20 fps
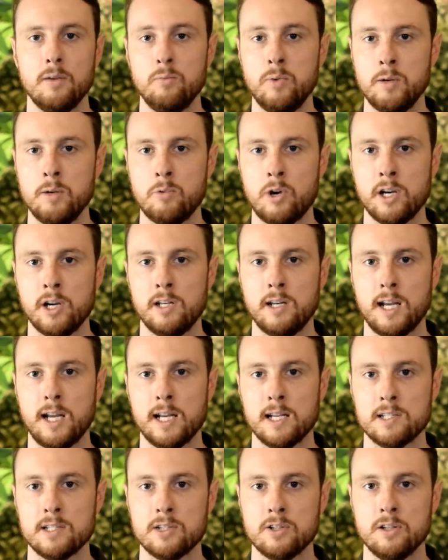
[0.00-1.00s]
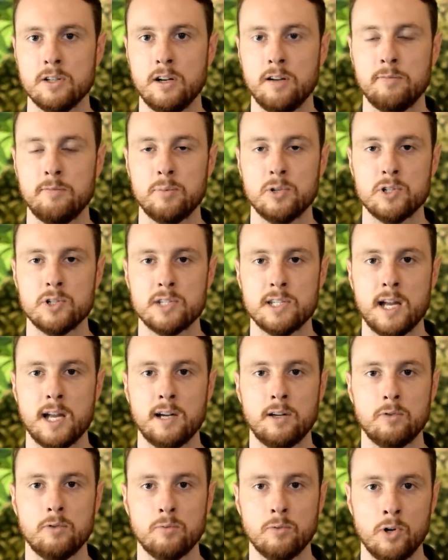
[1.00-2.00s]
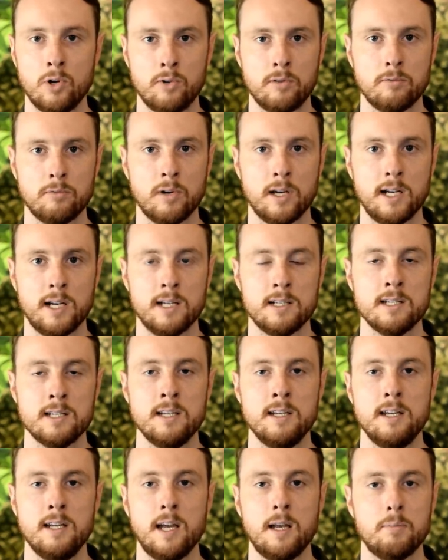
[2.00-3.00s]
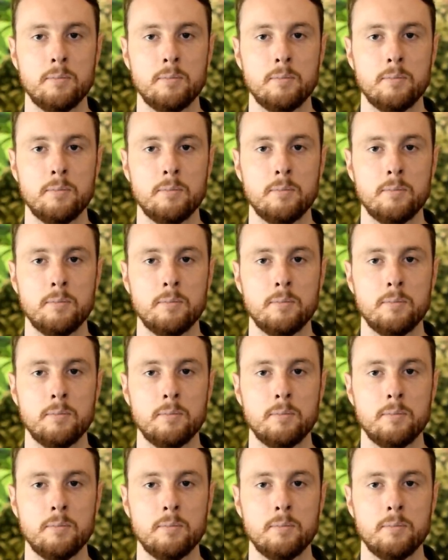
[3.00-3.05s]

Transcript: and we want an answer of percent growth rate,